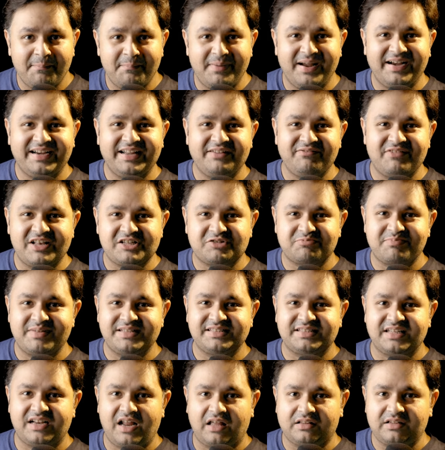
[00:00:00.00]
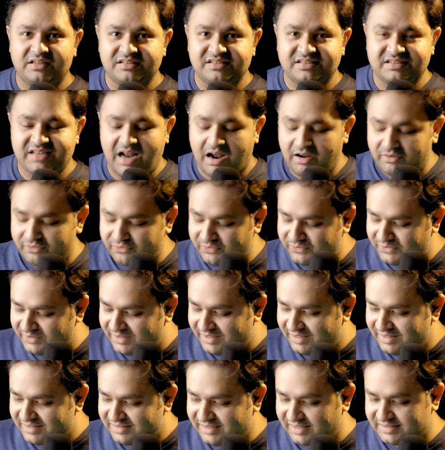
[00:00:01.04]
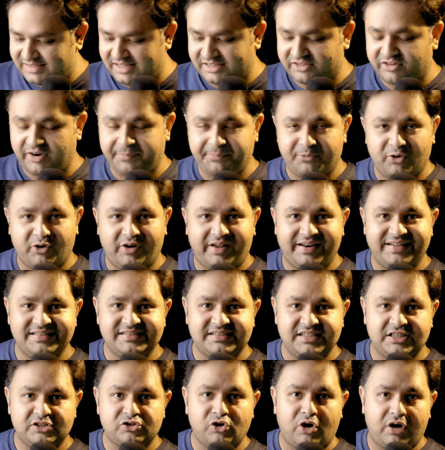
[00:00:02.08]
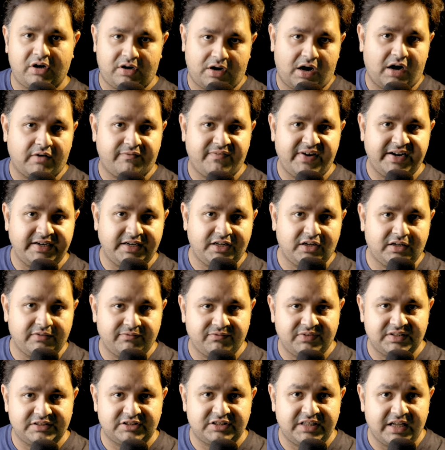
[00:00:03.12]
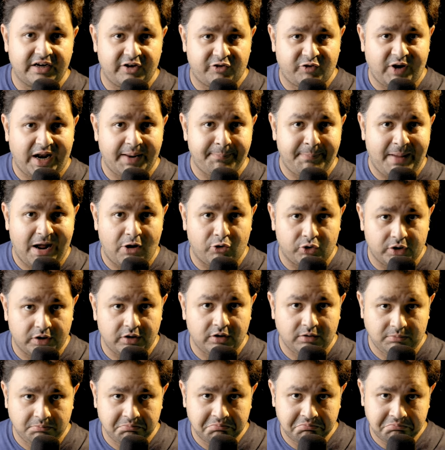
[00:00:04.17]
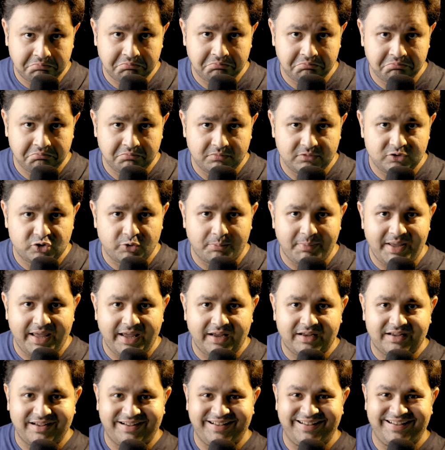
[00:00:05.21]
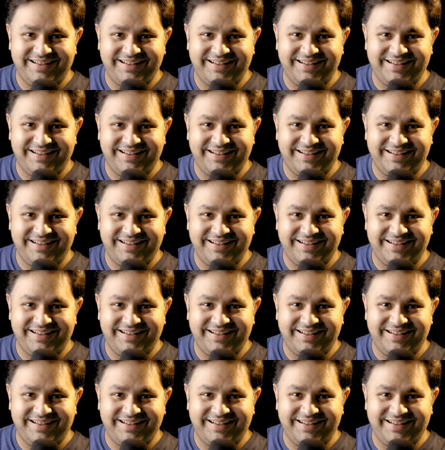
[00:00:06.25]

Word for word: made investments and other stuff such as cryptocurrencies or are waiting with their dry powder to make